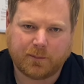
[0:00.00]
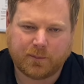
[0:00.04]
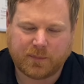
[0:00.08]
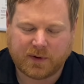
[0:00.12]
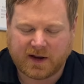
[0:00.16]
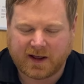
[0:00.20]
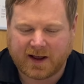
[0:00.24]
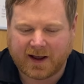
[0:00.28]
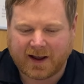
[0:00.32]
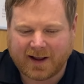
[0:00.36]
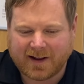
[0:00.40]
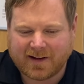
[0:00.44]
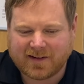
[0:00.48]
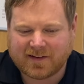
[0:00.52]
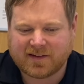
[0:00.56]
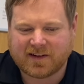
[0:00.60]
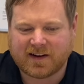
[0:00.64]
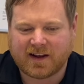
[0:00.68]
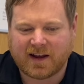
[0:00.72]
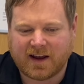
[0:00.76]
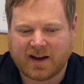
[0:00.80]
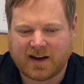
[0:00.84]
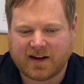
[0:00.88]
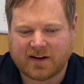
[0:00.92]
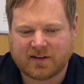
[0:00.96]
but it has
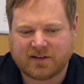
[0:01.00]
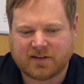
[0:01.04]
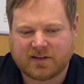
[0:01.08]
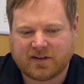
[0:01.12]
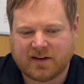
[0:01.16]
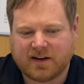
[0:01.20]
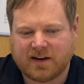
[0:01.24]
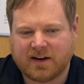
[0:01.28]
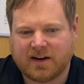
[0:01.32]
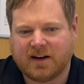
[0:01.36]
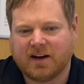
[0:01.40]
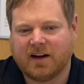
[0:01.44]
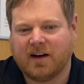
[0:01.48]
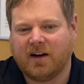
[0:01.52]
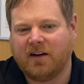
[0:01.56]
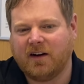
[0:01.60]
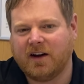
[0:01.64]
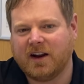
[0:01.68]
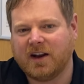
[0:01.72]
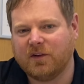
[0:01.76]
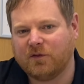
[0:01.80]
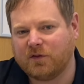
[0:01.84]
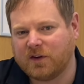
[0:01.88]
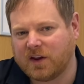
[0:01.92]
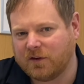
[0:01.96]
to actually
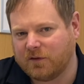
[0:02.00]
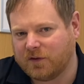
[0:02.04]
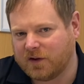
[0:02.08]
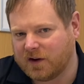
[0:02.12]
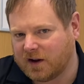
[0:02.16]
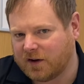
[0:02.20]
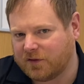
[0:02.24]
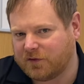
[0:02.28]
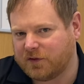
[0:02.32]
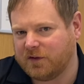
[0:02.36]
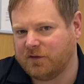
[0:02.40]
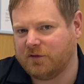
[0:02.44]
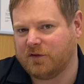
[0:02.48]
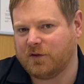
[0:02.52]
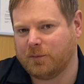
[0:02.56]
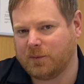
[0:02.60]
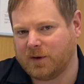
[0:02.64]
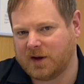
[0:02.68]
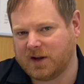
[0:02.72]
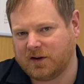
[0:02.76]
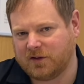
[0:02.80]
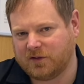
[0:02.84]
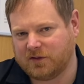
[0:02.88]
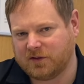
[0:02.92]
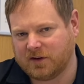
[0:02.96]
kind of give enough
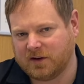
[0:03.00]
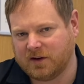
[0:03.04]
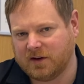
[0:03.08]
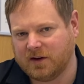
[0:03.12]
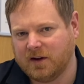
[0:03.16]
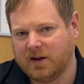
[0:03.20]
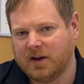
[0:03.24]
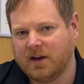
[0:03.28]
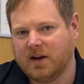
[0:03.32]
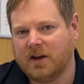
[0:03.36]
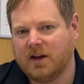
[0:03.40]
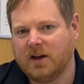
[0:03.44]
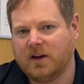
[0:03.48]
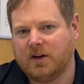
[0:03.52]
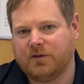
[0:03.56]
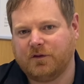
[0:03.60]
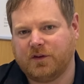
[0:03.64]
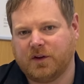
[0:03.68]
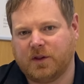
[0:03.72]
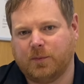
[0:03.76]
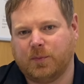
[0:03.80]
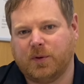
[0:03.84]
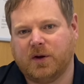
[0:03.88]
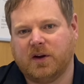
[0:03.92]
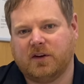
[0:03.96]
information for
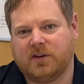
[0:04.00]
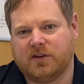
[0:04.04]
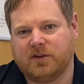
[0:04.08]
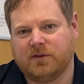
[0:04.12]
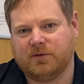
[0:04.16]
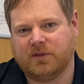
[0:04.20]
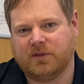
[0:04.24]
the person